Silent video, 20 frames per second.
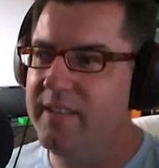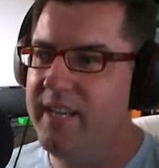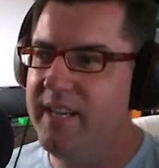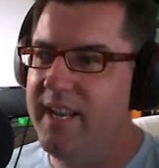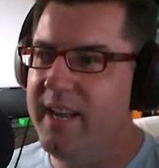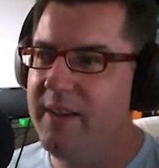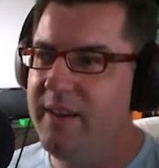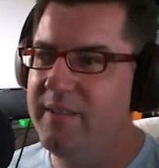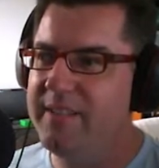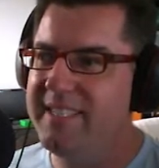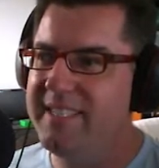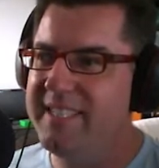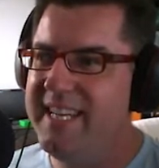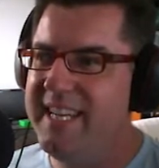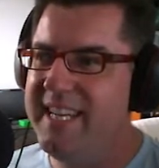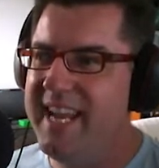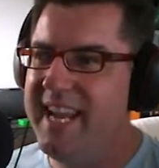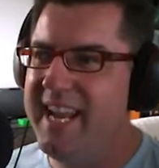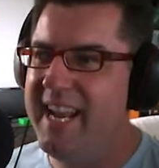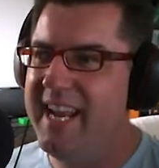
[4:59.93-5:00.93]
Now it's
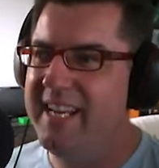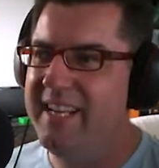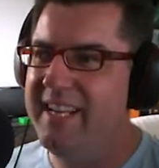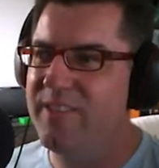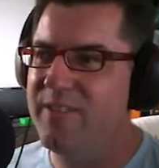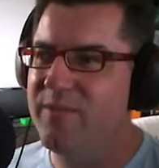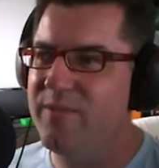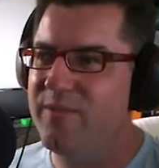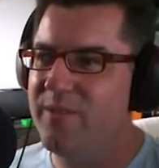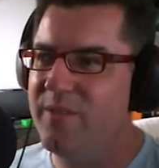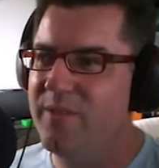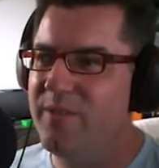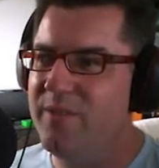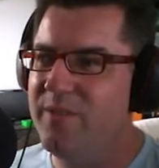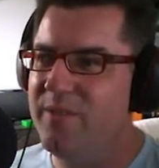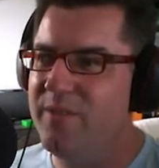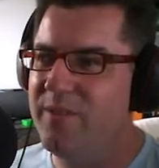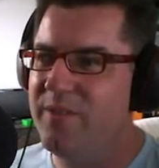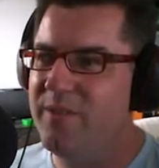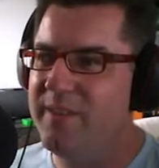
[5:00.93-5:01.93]
getting through.